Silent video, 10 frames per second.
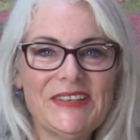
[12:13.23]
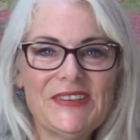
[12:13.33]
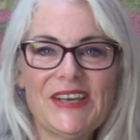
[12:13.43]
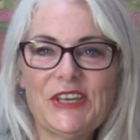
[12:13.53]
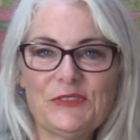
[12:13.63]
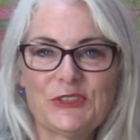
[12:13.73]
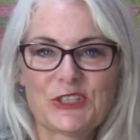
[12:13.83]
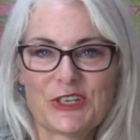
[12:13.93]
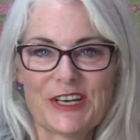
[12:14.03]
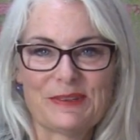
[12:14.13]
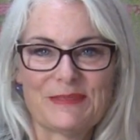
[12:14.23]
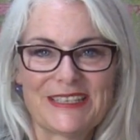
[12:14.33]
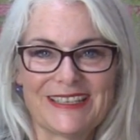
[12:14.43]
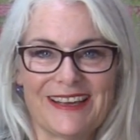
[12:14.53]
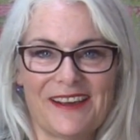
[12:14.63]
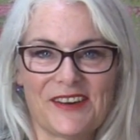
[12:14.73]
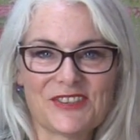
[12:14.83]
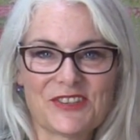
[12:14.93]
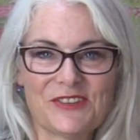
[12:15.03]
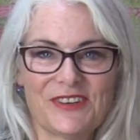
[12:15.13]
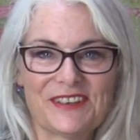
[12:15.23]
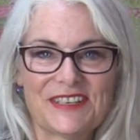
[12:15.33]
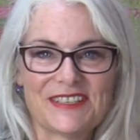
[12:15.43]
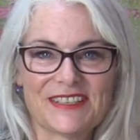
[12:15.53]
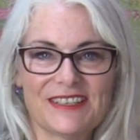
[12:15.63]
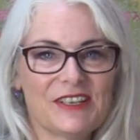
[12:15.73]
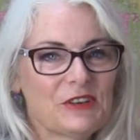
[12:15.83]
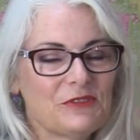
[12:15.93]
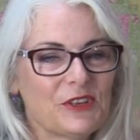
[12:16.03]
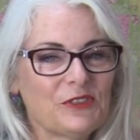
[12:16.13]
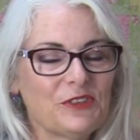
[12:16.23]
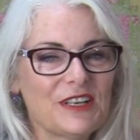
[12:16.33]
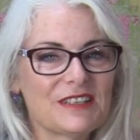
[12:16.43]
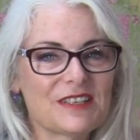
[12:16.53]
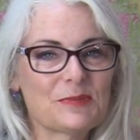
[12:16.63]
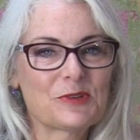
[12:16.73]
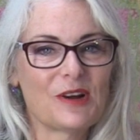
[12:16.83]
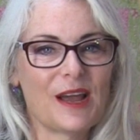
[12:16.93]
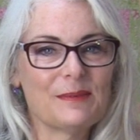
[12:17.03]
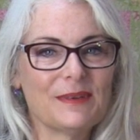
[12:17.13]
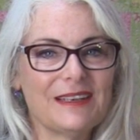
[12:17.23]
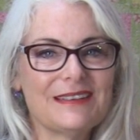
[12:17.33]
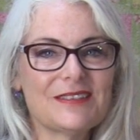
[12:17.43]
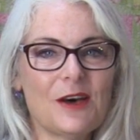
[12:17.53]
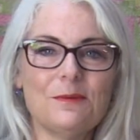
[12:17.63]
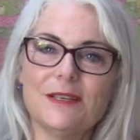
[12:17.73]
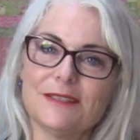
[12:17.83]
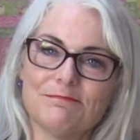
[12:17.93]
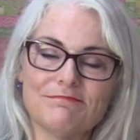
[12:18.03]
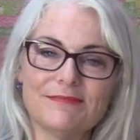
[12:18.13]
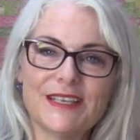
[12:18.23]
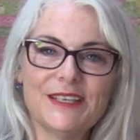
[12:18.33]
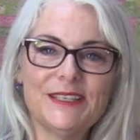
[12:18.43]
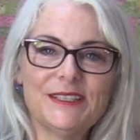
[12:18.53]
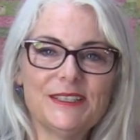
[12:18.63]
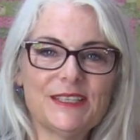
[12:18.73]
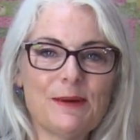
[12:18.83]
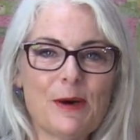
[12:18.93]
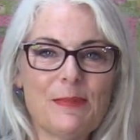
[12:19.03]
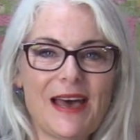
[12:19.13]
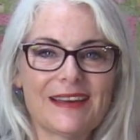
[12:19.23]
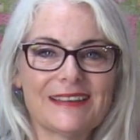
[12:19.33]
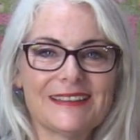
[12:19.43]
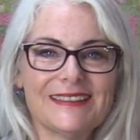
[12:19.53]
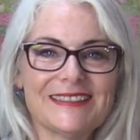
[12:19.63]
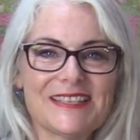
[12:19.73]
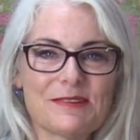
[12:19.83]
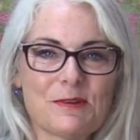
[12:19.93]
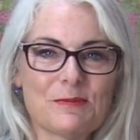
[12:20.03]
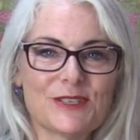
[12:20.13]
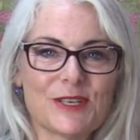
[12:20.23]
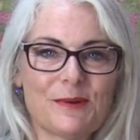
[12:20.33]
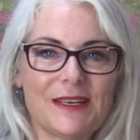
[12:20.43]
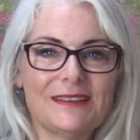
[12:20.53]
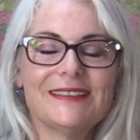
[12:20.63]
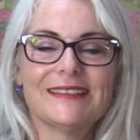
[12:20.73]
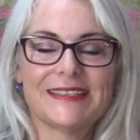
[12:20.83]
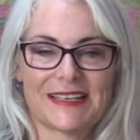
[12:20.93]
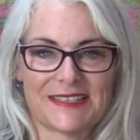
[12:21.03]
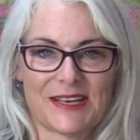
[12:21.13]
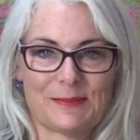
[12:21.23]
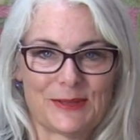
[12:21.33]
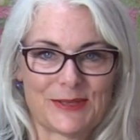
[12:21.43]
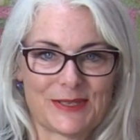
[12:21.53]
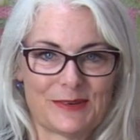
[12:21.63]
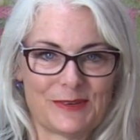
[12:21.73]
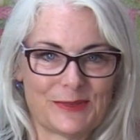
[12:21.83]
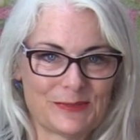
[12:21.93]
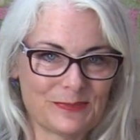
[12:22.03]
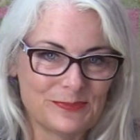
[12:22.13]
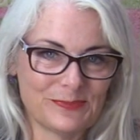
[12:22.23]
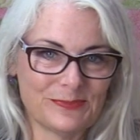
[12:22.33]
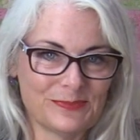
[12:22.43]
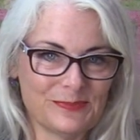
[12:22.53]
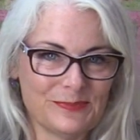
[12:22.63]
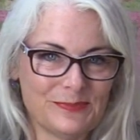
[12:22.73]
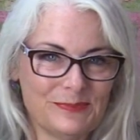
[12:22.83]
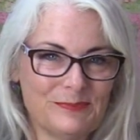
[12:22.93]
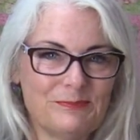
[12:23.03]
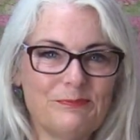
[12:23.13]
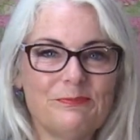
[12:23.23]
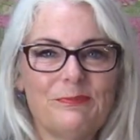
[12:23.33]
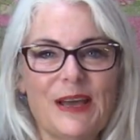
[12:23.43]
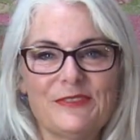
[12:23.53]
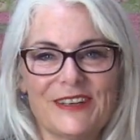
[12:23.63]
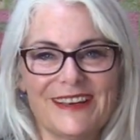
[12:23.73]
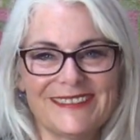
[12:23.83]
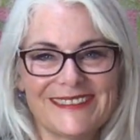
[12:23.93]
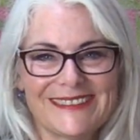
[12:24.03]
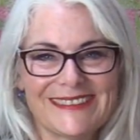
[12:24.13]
Thank you for joining me today on Sew Very Easy. Feel free to subscribe, and as always, come on back. Let's see what we're sewing next time in the sewing room. Bye for now.